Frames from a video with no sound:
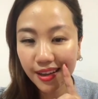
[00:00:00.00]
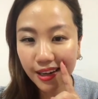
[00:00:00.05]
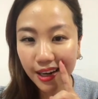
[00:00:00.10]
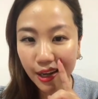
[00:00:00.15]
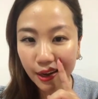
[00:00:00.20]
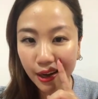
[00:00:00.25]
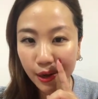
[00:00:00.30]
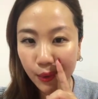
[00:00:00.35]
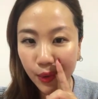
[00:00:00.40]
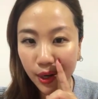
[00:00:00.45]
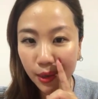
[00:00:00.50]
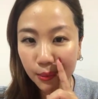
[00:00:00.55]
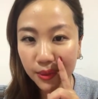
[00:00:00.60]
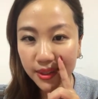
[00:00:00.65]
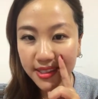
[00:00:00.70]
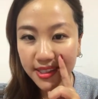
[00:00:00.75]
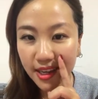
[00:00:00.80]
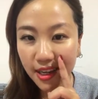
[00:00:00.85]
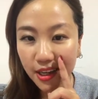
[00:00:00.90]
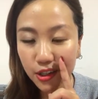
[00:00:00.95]
Like when I
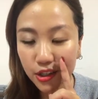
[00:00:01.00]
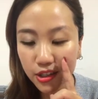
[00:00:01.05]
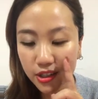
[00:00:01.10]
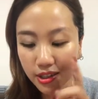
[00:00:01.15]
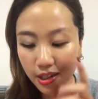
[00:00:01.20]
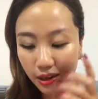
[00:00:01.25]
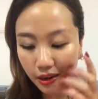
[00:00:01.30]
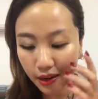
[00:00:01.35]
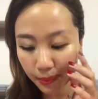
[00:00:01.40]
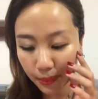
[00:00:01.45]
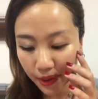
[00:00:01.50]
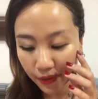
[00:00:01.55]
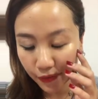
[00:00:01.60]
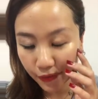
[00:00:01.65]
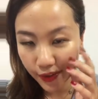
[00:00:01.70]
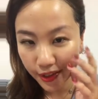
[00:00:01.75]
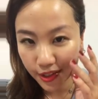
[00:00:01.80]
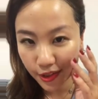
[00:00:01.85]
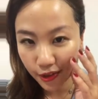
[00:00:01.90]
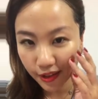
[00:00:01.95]
massage, now my
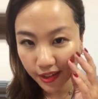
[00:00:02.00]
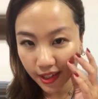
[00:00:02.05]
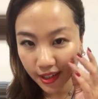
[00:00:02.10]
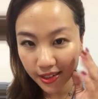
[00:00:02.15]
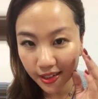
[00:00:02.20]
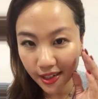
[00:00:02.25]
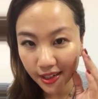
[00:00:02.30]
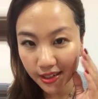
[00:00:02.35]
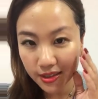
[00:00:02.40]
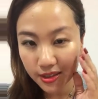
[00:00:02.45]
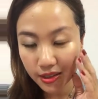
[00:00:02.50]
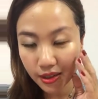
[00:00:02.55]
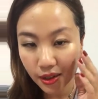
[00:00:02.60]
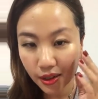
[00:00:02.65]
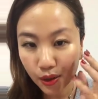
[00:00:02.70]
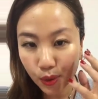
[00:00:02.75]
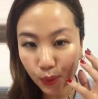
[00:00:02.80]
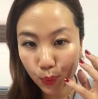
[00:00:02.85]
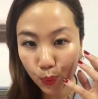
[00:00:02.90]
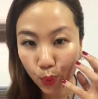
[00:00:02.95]
face got that nice
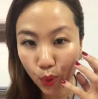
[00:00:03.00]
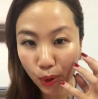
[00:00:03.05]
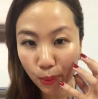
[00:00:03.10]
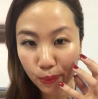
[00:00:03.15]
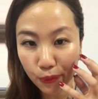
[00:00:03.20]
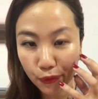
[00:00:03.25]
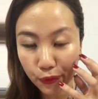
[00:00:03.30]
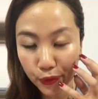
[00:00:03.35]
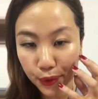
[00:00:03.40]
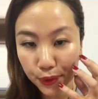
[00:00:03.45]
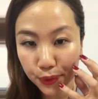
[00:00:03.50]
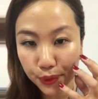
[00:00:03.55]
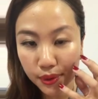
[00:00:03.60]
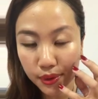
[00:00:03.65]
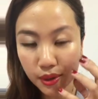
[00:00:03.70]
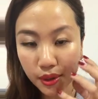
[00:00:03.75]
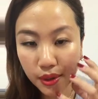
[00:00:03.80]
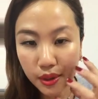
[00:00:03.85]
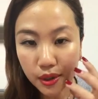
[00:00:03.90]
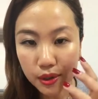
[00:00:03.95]
warm feel.
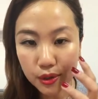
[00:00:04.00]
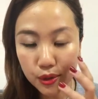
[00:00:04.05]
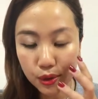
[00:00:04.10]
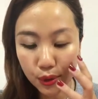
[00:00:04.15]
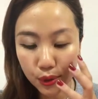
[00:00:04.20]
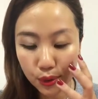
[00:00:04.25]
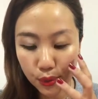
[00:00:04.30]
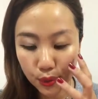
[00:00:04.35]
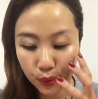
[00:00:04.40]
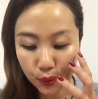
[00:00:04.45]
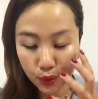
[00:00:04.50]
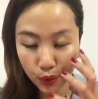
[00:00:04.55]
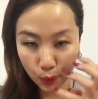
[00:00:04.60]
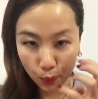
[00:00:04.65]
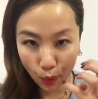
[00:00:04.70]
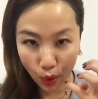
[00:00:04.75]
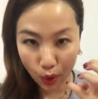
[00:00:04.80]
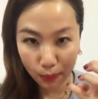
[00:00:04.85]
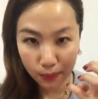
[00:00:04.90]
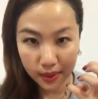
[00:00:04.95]
So the
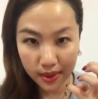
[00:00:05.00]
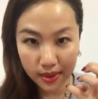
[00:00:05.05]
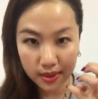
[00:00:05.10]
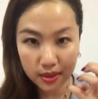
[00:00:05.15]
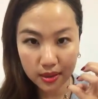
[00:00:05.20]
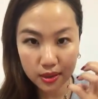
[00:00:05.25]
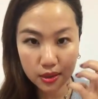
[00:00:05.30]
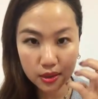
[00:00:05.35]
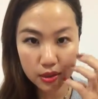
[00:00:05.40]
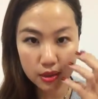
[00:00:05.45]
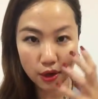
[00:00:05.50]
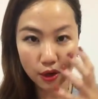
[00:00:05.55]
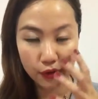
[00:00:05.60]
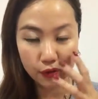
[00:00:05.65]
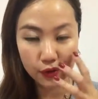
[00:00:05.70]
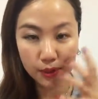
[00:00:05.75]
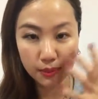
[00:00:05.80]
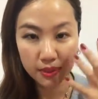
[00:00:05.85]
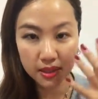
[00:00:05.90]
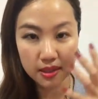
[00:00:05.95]
warmness
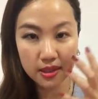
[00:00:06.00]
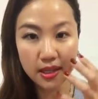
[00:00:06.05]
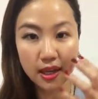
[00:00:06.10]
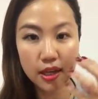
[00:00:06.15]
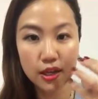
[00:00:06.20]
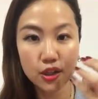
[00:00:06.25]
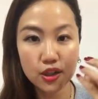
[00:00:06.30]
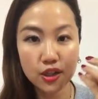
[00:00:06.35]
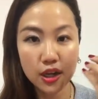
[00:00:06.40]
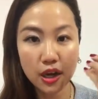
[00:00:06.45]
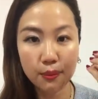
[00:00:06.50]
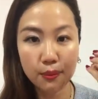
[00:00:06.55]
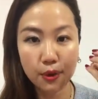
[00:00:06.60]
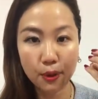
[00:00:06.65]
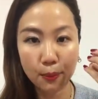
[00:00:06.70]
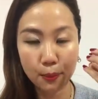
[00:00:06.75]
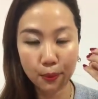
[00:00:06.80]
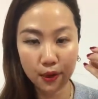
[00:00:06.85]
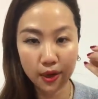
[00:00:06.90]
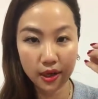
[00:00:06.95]
of the massage help
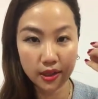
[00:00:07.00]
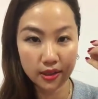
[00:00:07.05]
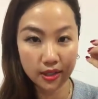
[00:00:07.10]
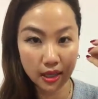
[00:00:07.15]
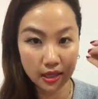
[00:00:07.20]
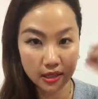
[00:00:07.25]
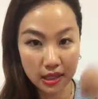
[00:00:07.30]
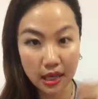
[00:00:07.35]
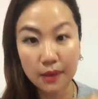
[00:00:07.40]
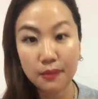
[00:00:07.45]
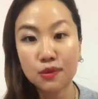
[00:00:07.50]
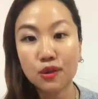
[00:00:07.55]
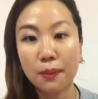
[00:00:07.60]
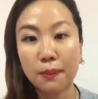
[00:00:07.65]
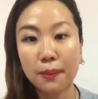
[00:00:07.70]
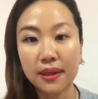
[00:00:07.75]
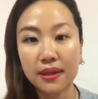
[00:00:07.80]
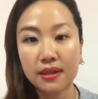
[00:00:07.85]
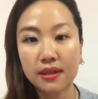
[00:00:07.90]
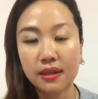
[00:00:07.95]
your products get
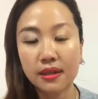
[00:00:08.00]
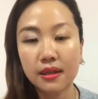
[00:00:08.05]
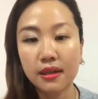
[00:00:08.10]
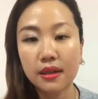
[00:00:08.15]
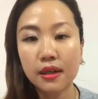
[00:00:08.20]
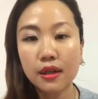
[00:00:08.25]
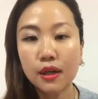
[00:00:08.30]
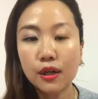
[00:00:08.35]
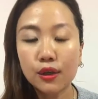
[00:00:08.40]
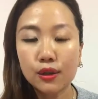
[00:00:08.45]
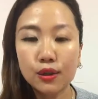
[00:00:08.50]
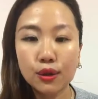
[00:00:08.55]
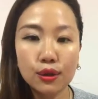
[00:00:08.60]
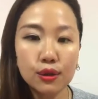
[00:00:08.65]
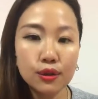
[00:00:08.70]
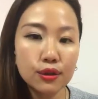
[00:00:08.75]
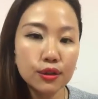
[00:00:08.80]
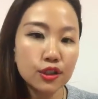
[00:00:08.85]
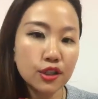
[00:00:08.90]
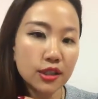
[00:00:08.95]
absorbed better.
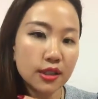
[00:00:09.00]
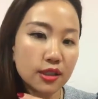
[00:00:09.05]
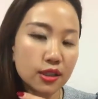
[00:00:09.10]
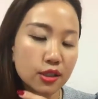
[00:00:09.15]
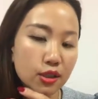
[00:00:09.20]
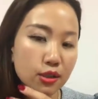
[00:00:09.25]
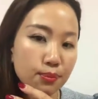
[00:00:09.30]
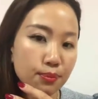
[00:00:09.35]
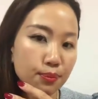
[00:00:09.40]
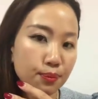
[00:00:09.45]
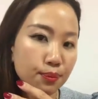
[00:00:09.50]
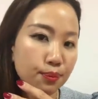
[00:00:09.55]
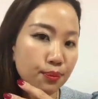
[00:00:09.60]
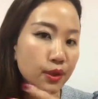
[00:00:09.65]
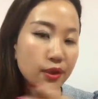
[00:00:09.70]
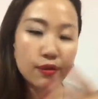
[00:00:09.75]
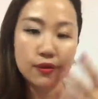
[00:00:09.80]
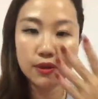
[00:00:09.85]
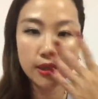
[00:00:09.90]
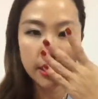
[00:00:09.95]
Don't just
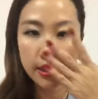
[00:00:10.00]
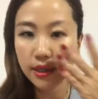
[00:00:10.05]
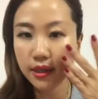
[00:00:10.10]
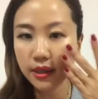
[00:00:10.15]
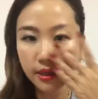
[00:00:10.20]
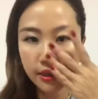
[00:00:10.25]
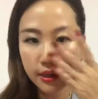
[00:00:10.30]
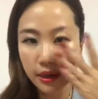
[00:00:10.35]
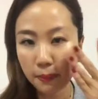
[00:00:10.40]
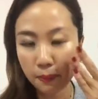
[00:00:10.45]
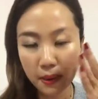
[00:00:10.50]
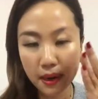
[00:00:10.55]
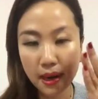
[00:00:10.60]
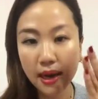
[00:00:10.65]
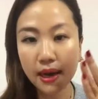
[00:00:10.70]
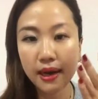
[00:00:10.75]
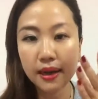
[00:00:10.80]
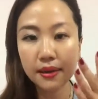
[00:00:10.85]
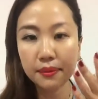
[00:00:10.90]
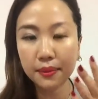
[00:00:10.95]
briefly
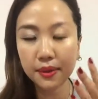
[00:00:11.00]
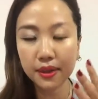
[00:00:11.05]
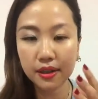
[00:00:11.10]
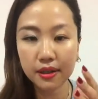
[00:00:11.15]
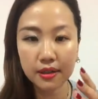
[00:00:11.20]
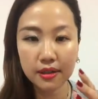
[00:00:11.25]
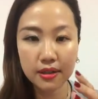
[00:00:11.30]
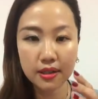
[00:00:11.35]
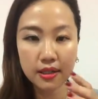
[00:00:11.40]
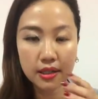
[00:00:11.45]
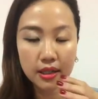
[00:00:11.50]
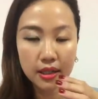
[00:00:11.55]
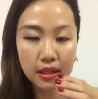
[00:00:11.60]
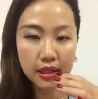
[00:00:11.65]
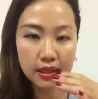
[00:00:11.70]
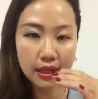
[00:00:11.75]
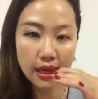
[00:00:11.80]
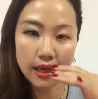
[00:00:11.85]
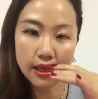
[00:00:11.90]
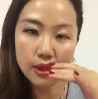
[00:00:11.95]
apply because
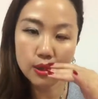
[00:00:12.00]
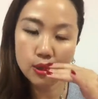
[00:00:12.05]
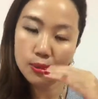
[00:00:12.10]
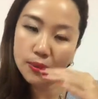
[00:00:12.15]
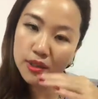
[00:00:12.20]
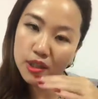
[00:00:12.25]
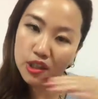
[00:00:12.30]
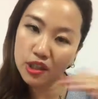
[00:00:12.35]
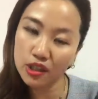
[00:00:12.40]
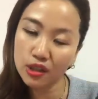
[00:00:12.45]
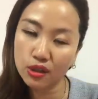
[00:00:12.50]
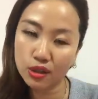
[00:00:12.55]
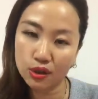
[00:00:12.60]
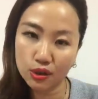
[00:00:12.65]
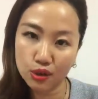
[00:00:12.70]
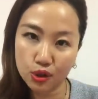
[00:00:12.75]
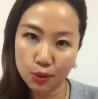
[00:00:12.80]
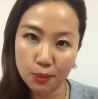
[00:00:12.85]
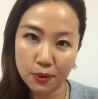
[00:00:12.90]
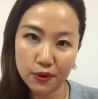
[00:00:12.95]
then it will be just on
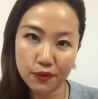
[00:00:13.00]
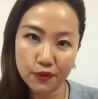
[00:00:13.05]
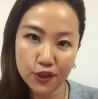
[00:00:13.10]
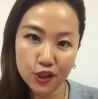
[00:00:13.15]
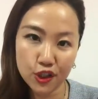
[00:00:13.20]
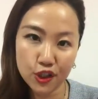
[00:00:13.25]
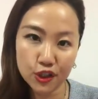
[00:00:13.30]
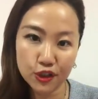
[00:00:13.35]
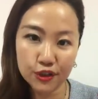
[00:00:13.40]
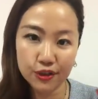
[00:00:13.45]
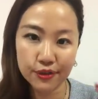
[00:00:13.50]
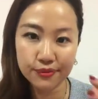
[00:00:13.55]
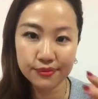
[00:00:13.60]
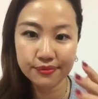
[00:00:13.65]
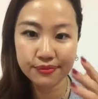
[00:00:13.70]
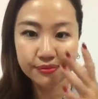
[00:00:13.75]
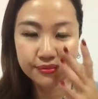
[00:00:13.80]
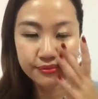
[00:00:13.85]
superficial.